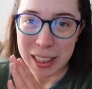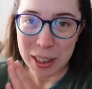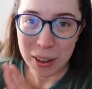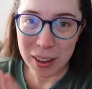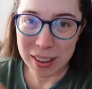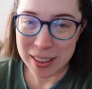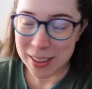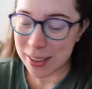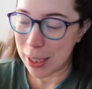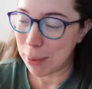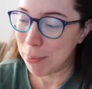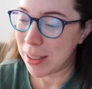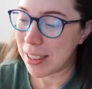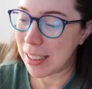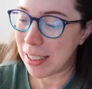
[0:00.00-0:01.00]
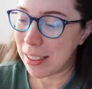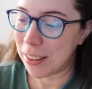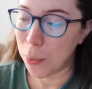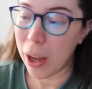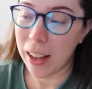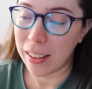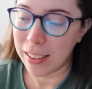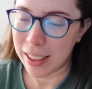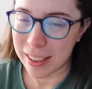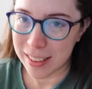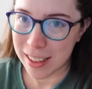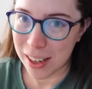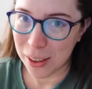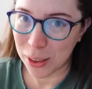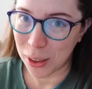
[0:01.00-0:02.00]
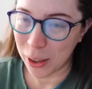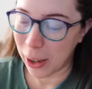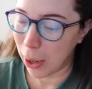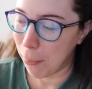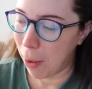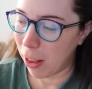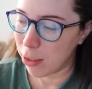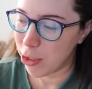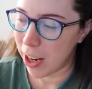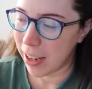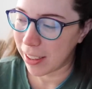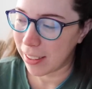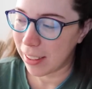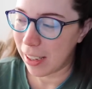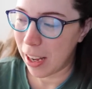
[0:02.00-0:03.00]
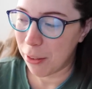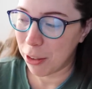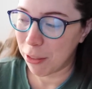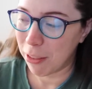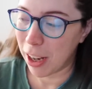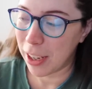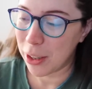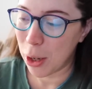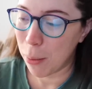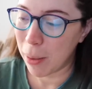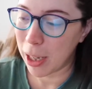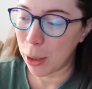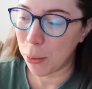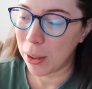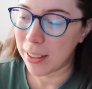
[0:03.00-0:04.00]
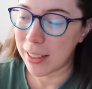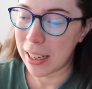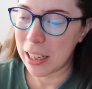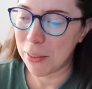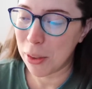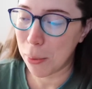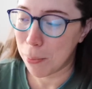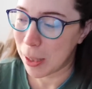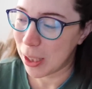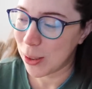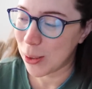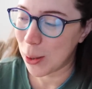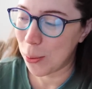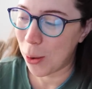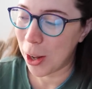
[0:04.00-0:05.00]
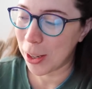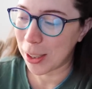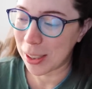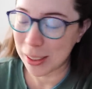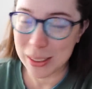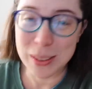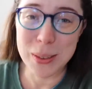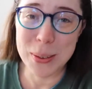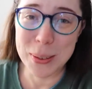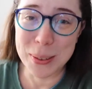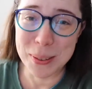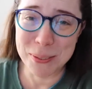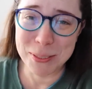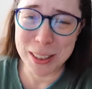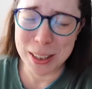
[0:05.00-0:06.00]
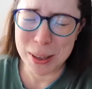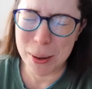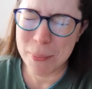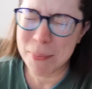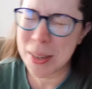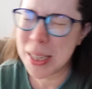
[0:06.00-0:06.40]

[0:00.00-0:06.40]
Later in the same scene, well, he said, look me apologetic. If you find nobody wants any of the beans and water, at least you can feed them.